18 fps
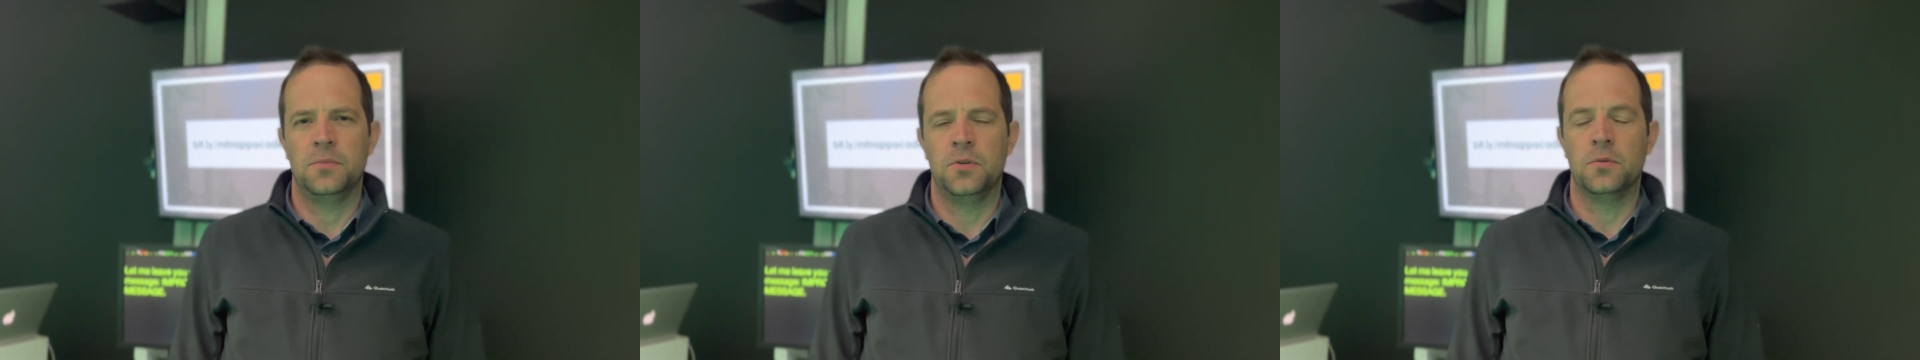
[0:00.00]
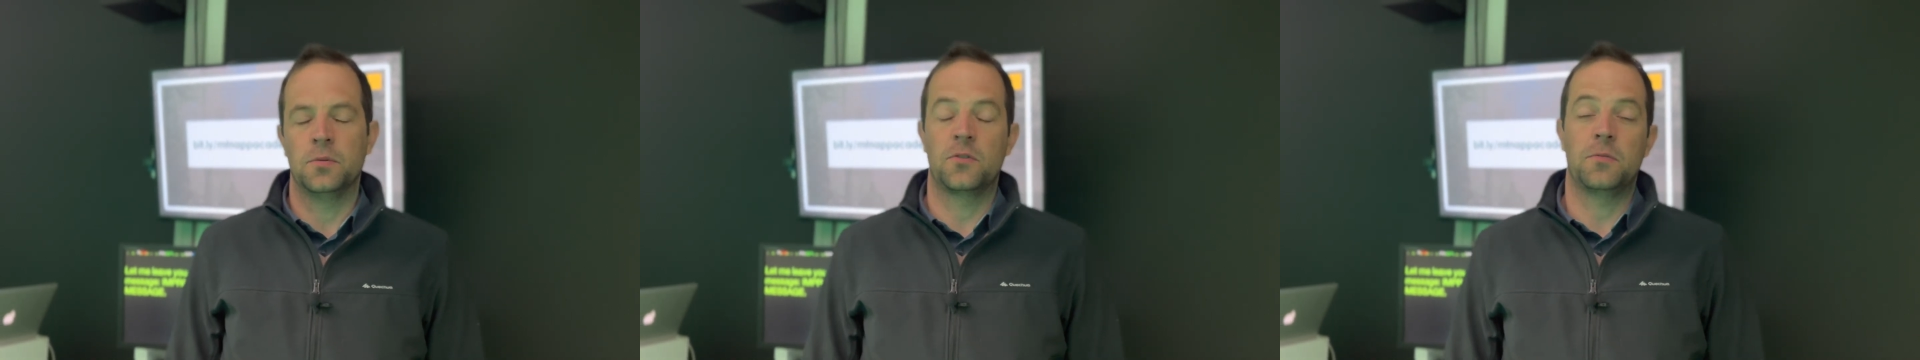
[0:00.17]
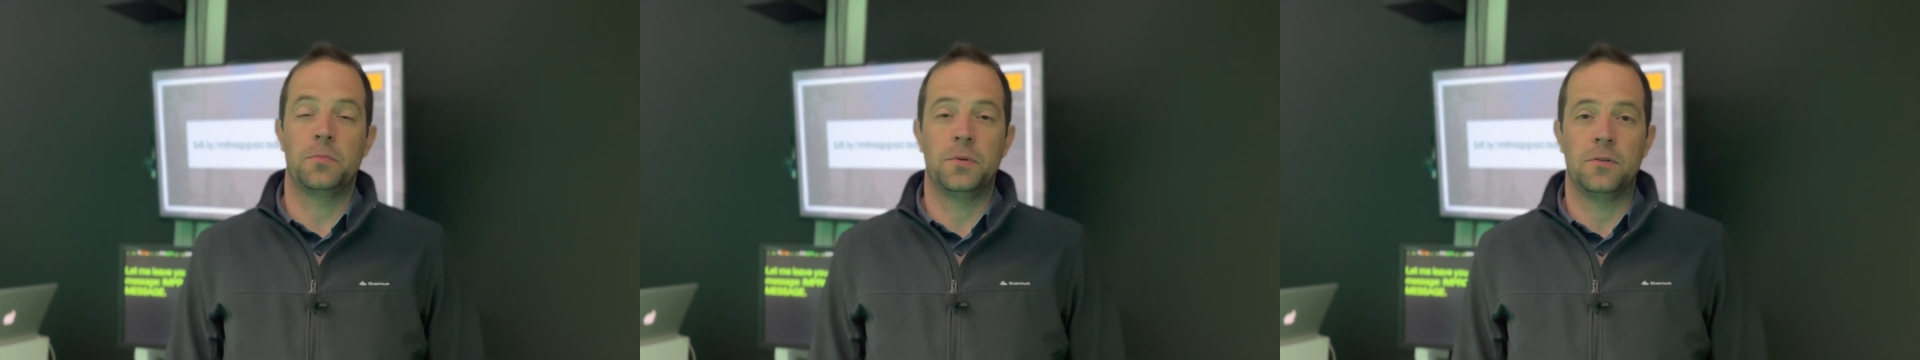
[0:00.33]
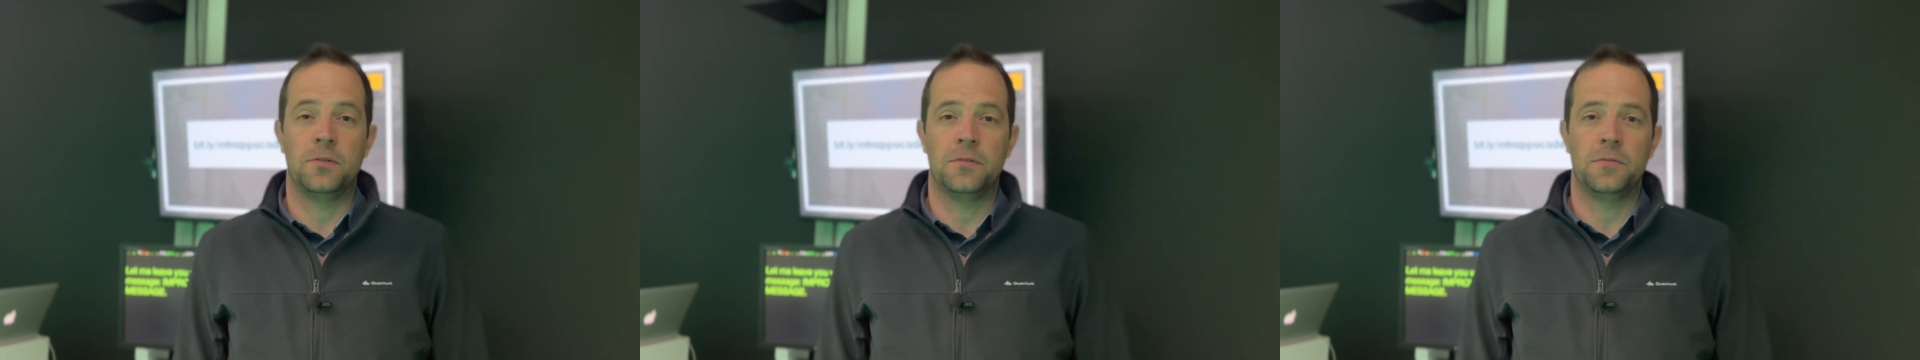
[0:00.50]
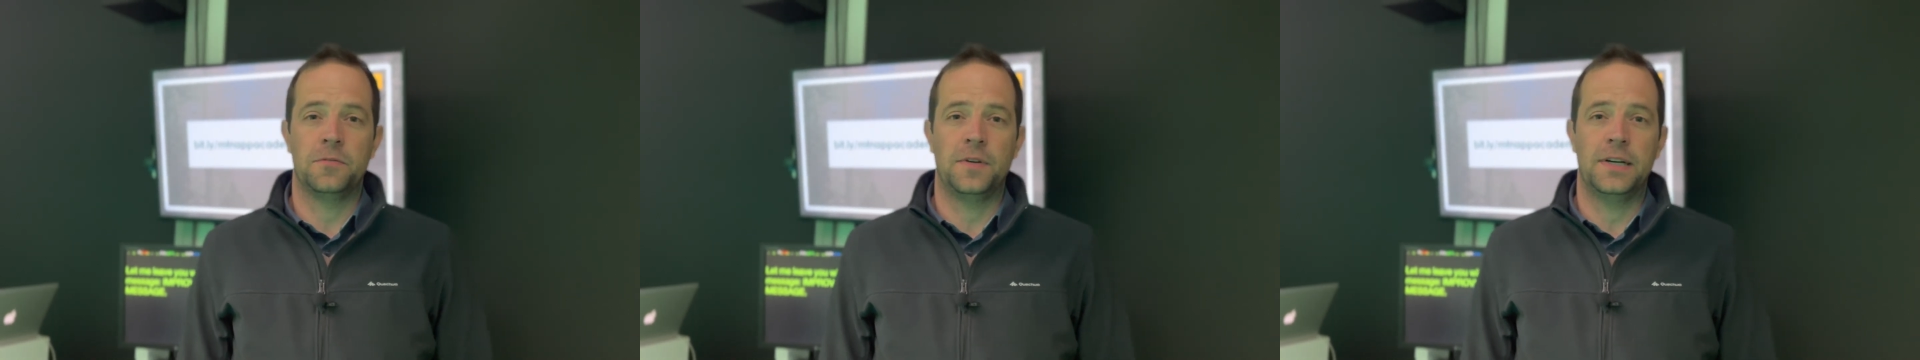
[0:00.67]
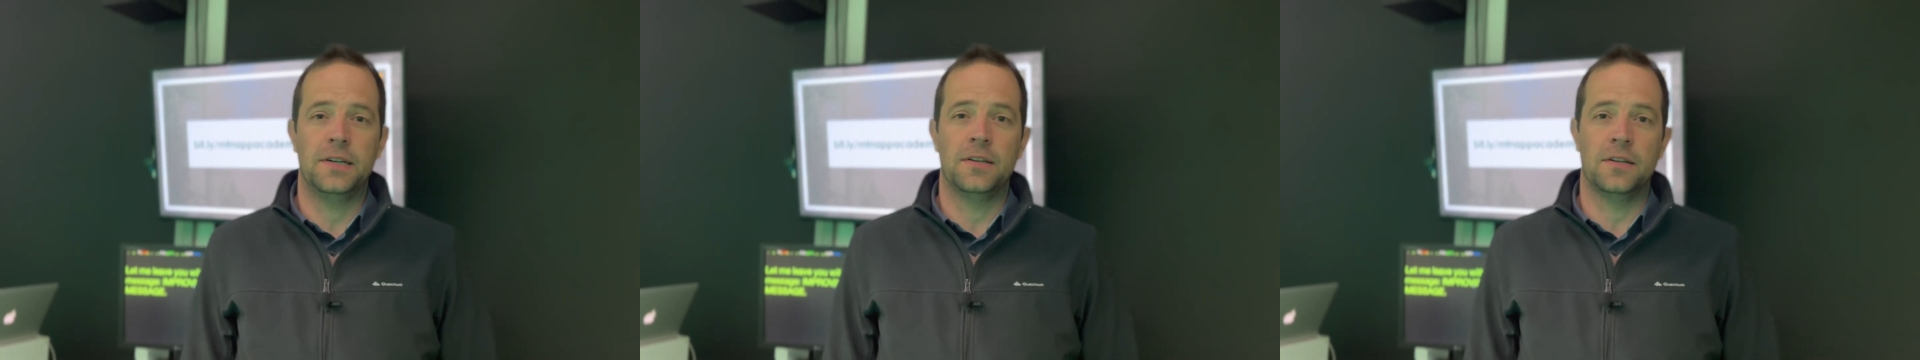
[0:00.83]
municipal
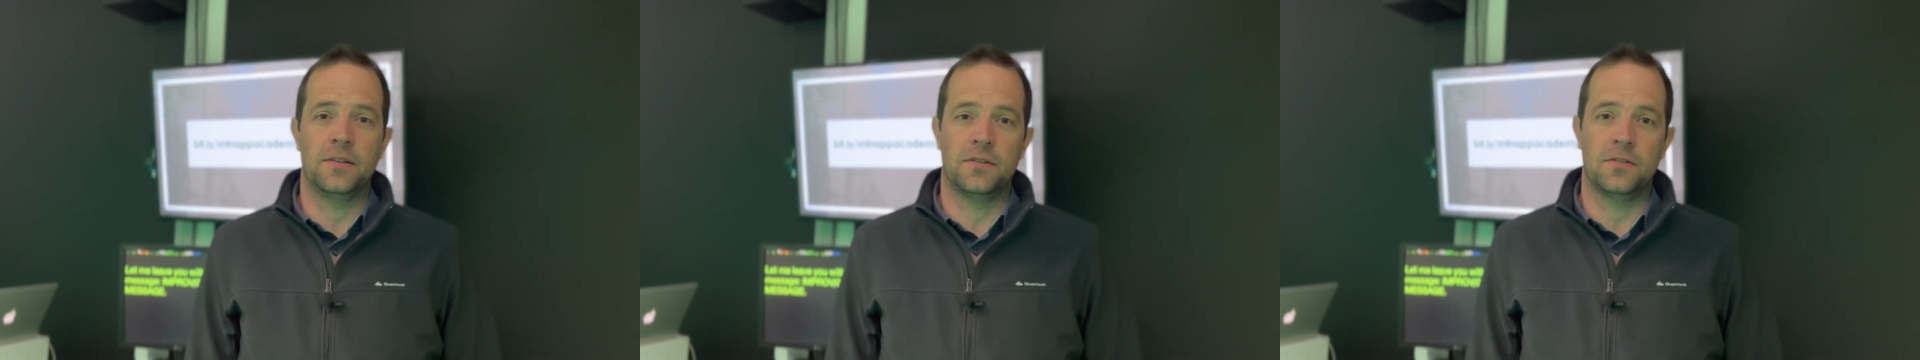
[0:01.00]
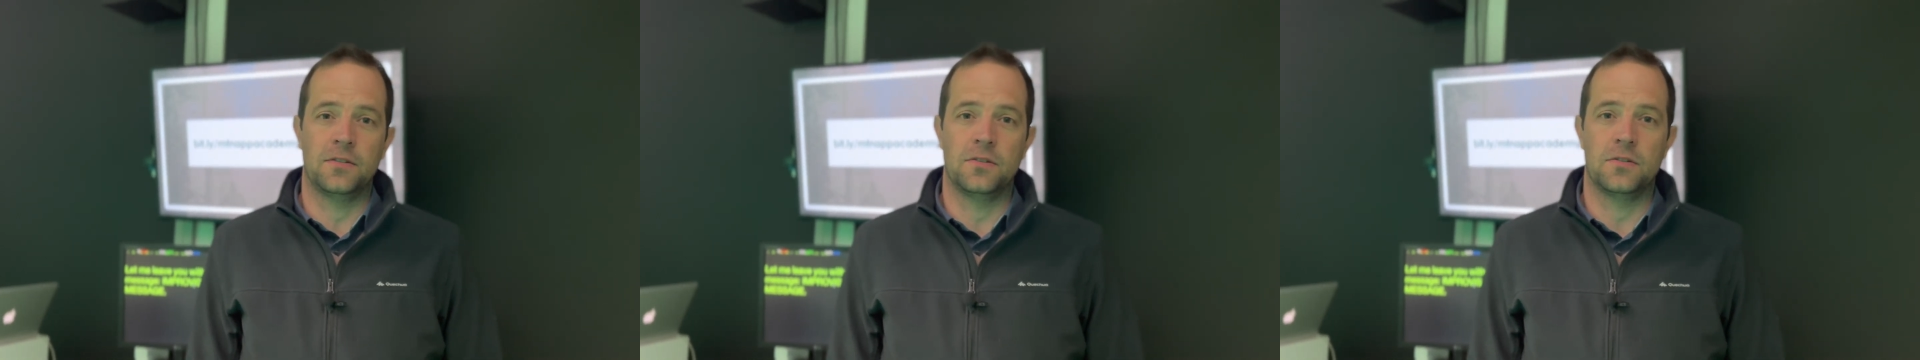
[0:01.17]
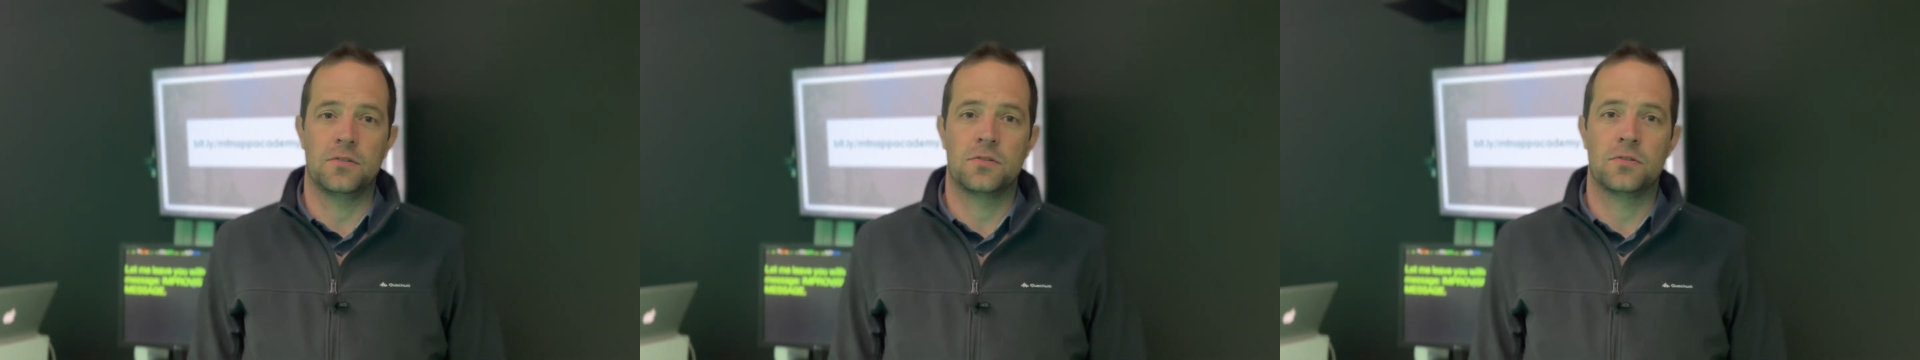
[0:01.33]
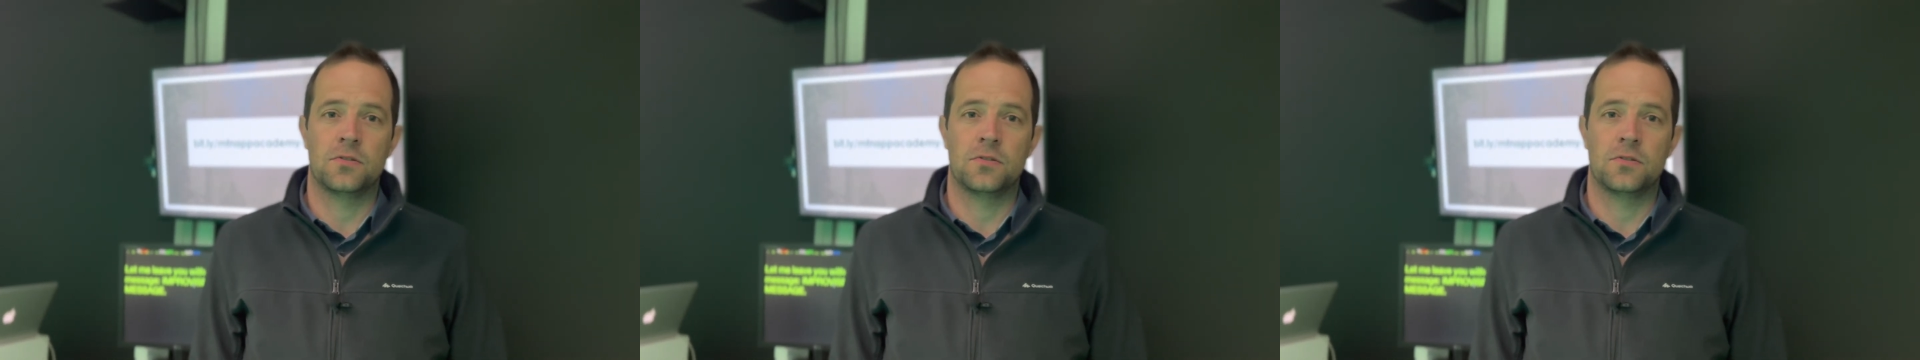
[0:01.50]
finances,